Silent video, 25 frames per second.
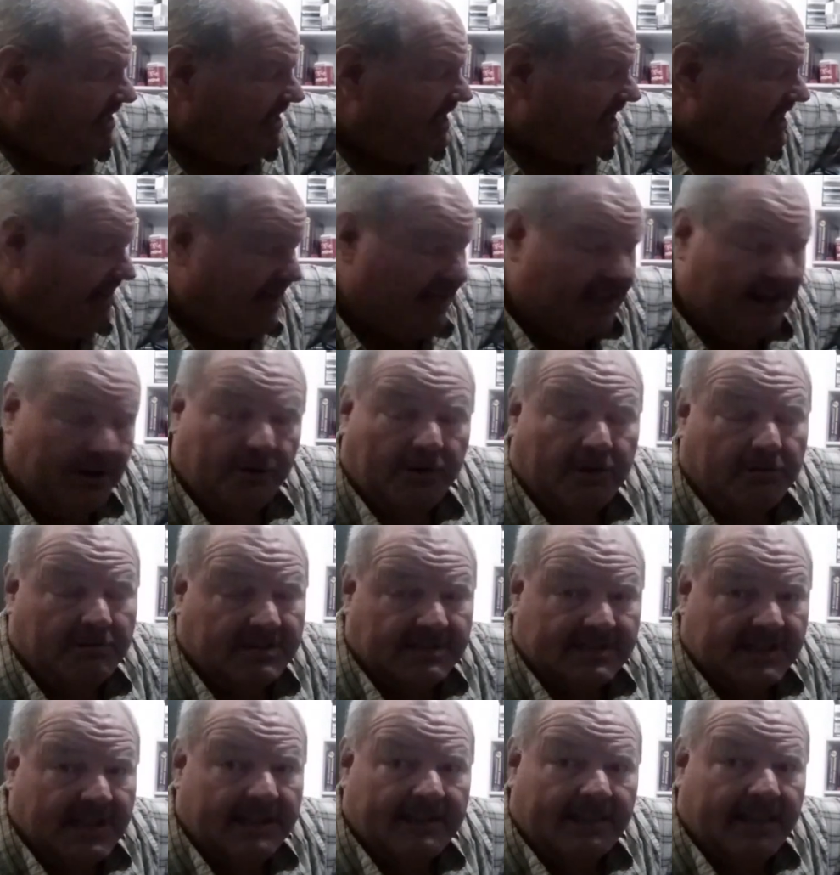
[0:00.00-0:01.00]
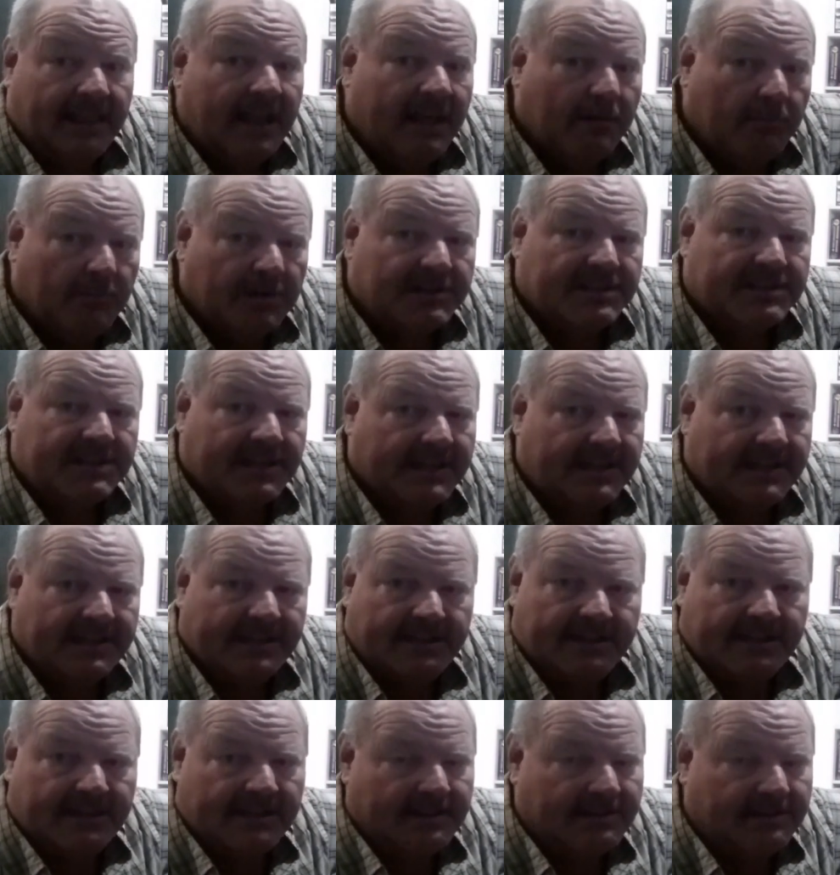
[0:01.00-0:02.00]
I don't know exactly how much
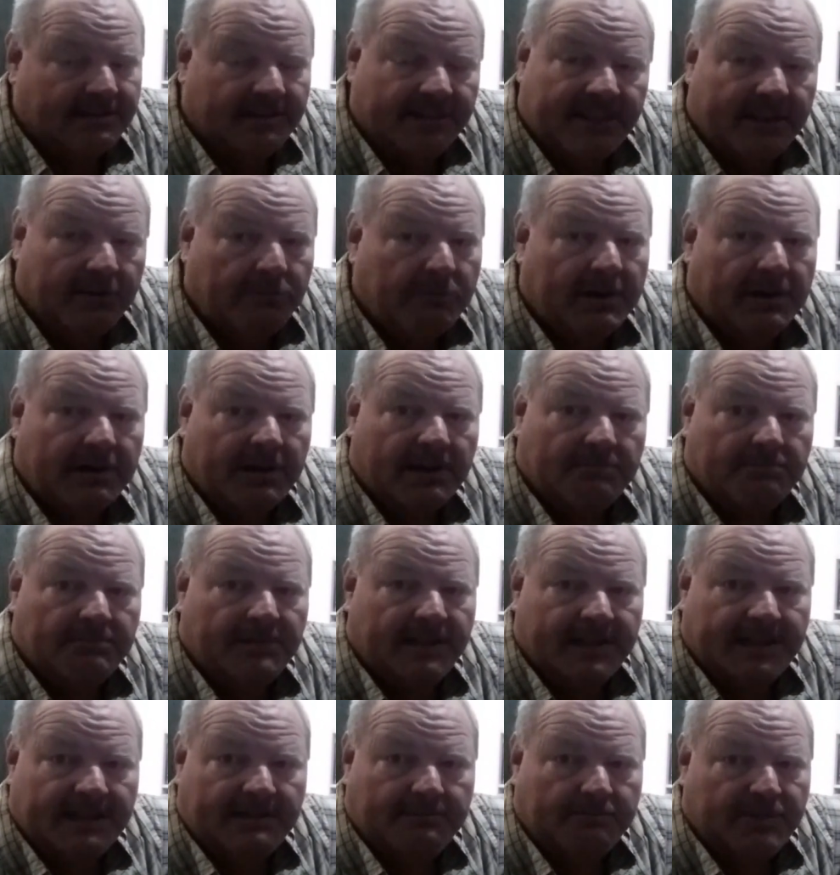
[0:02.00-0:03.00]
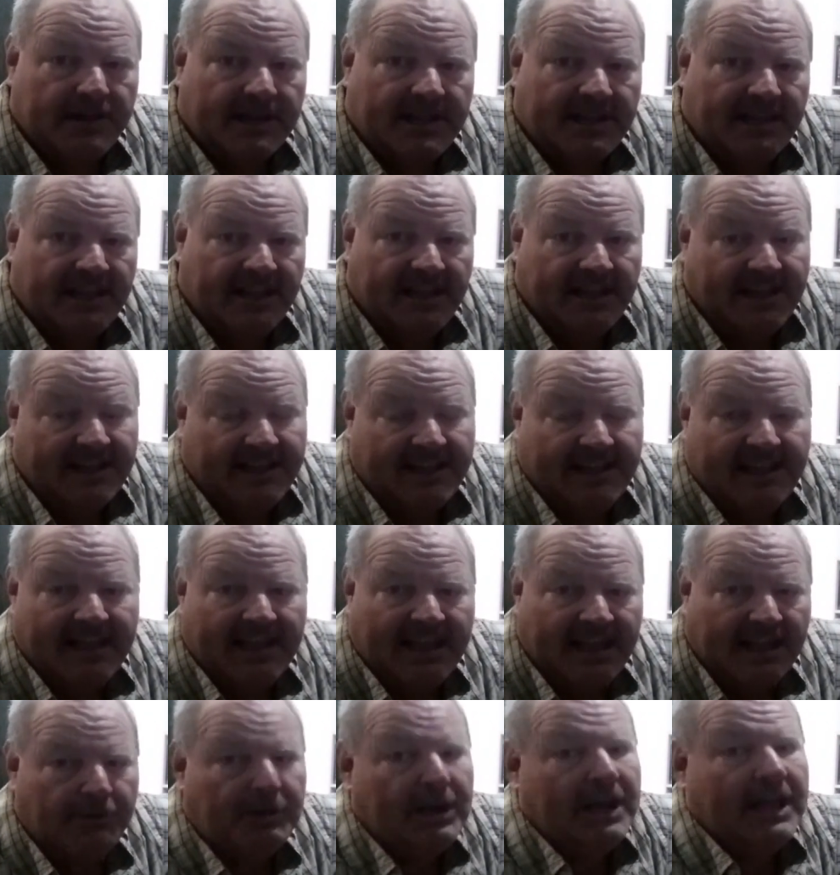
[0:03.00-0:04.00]
they wound up getting, but
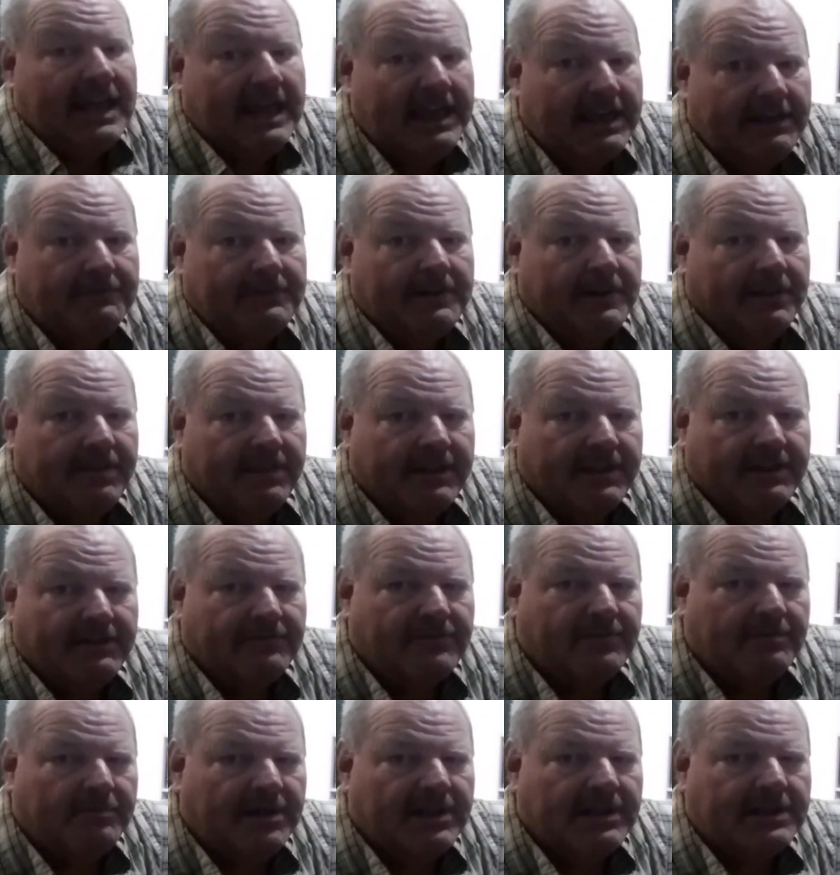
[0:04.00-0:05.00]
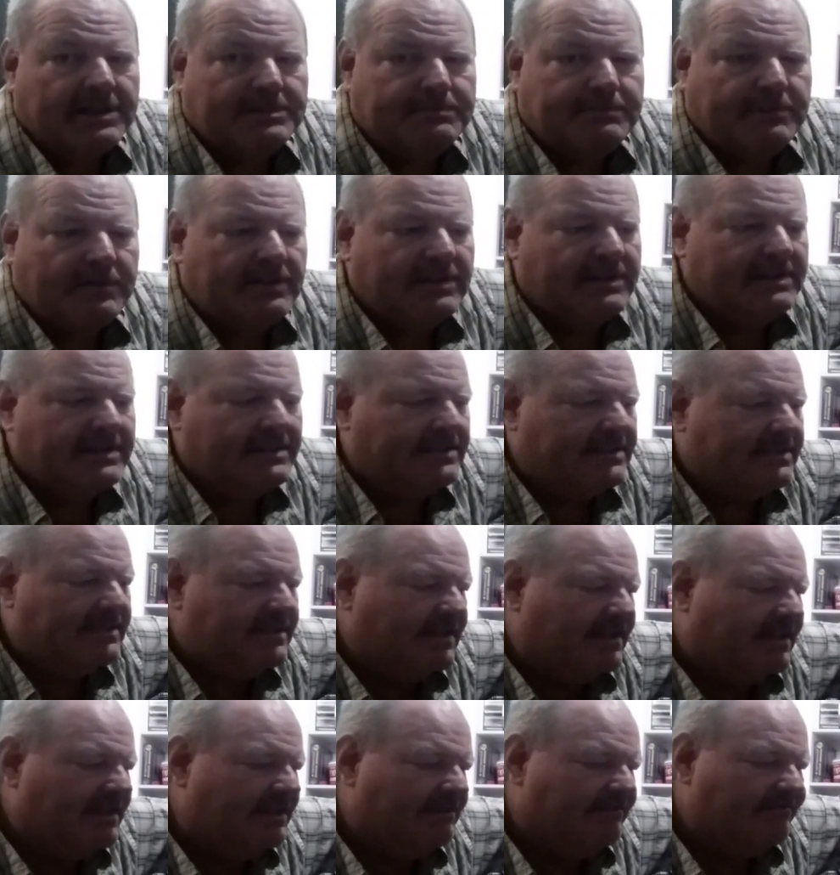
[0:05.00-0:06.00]
I would have to think, from my experience,
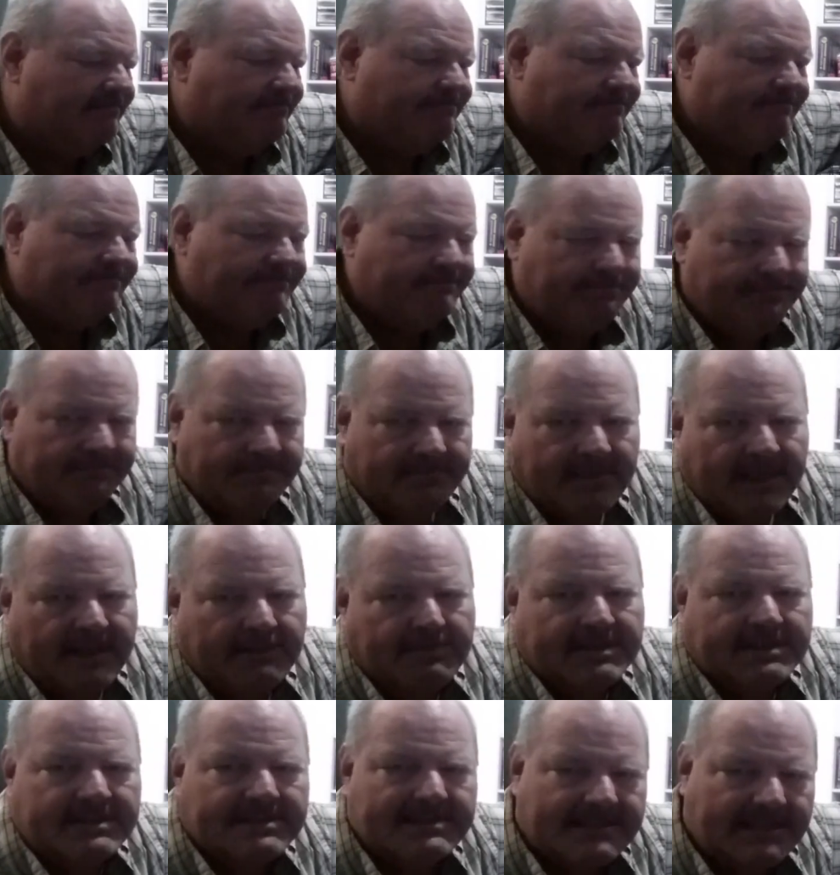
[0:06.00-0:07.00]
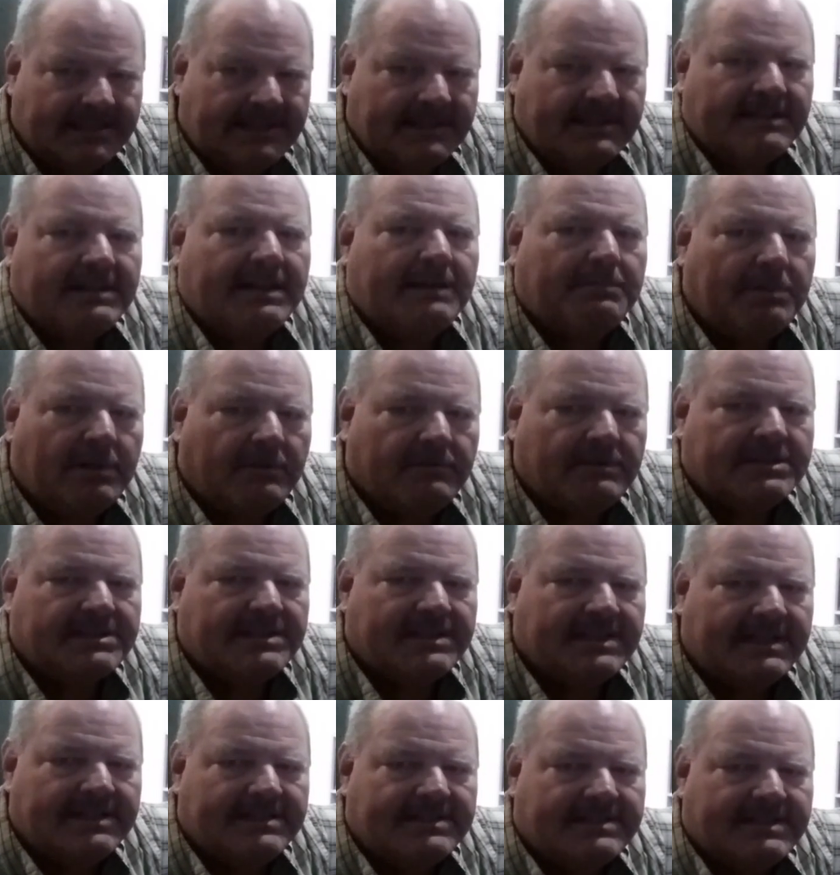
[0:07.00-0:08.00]
having seen a couple of
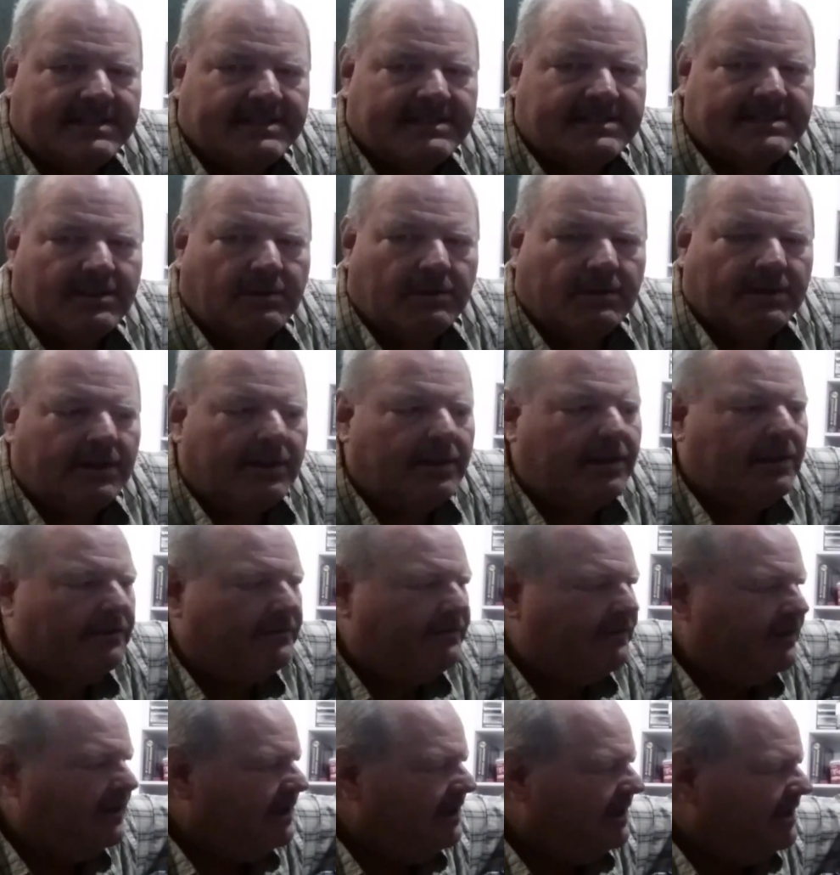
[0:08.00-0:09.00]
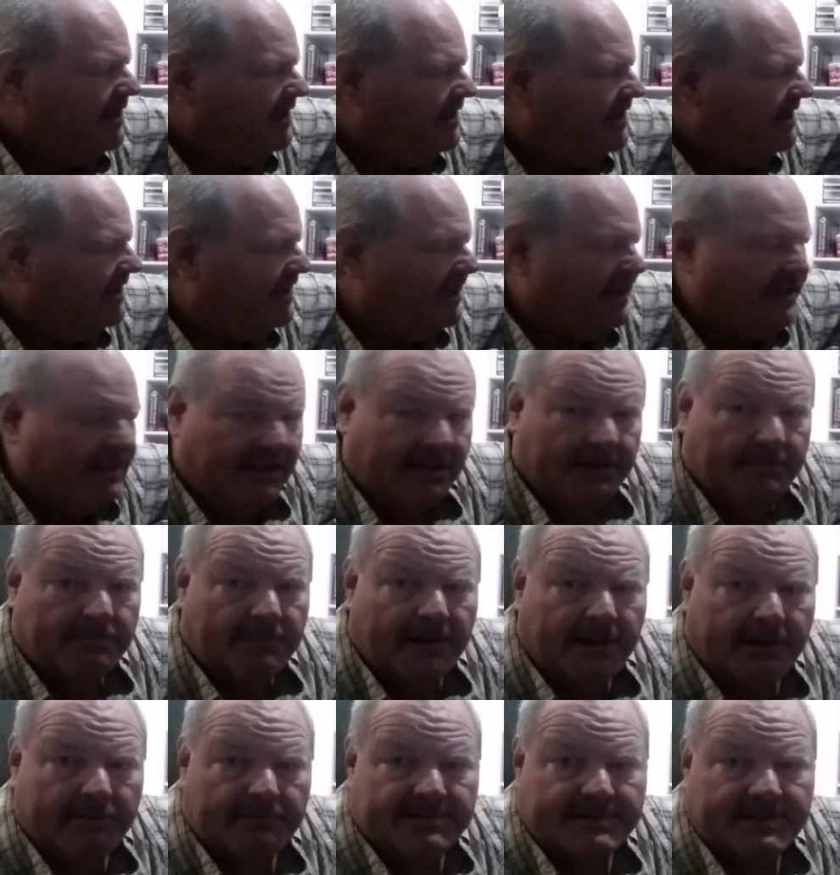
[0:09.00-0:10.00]
estates get sold off, that it
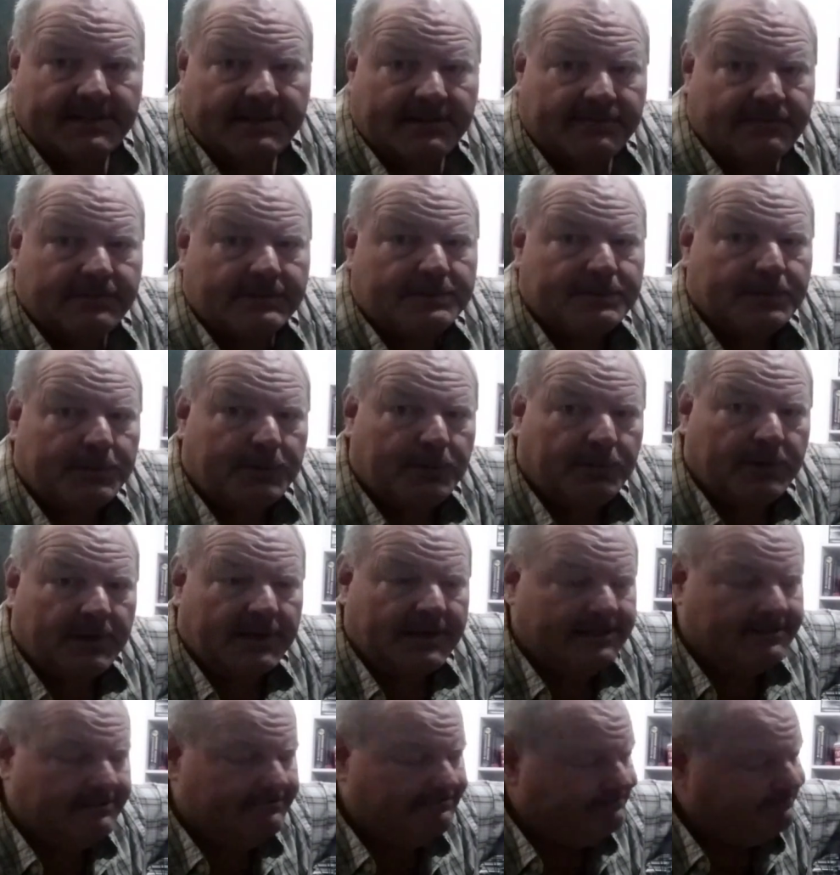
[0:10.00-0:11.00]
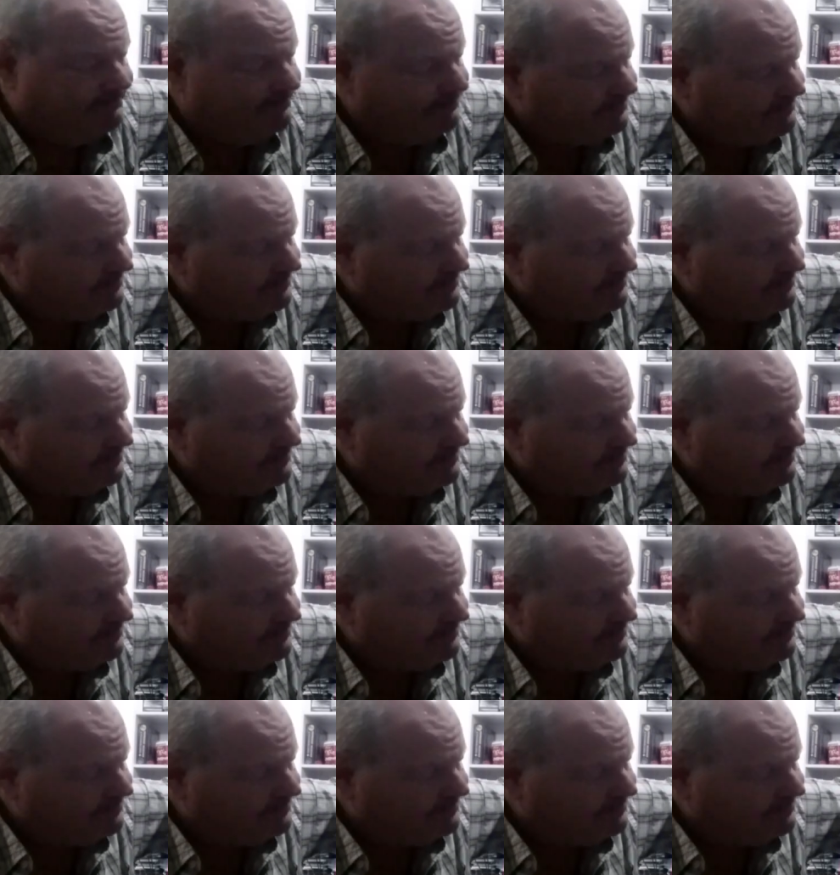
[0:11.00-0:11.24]
probably was the difference between